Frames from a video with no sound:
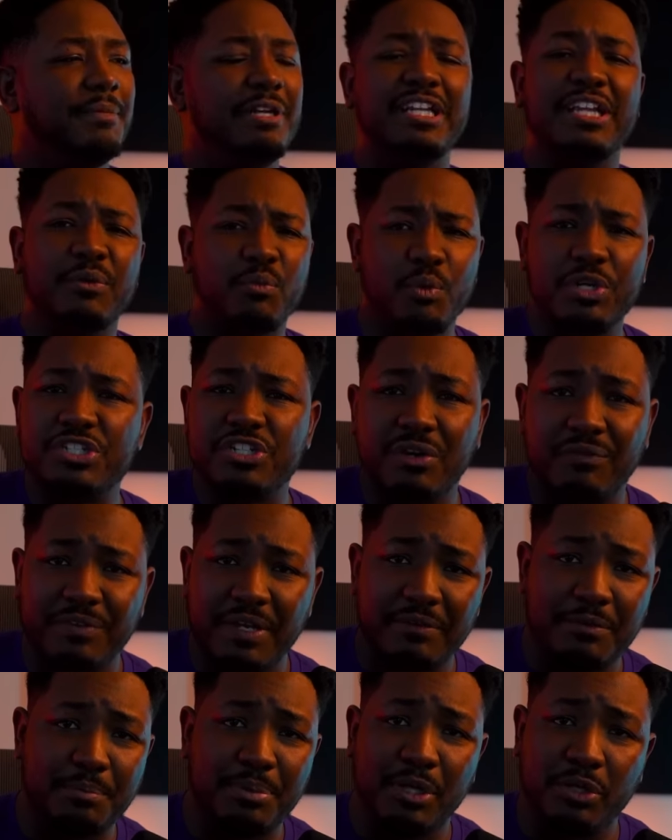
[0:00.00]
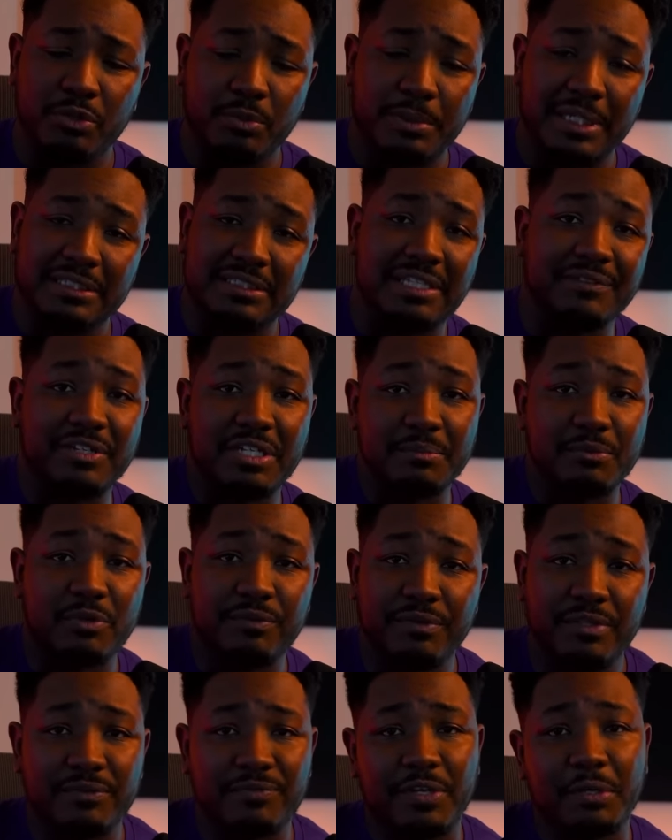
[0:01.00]
And then what's your favorite Paranormal Activity
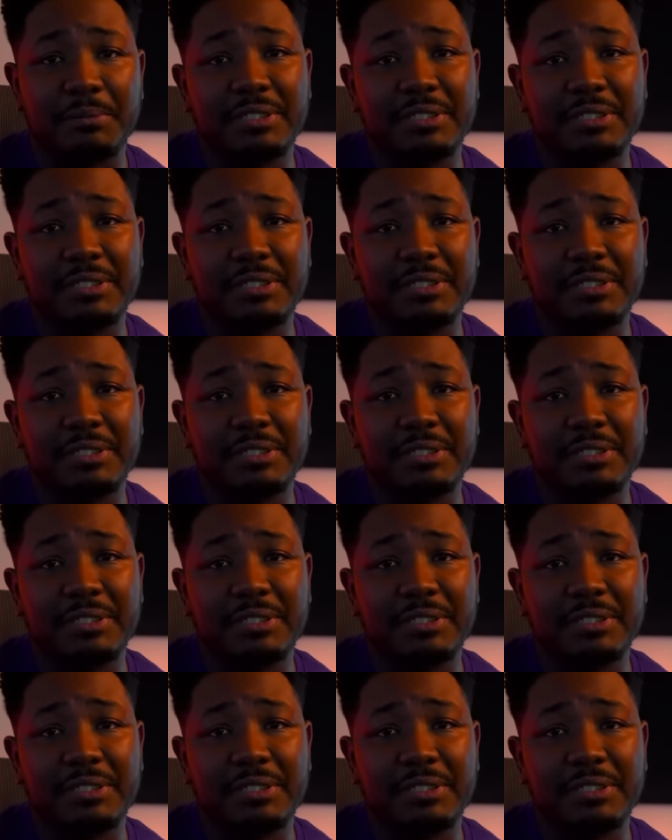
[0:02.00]
movie? You feel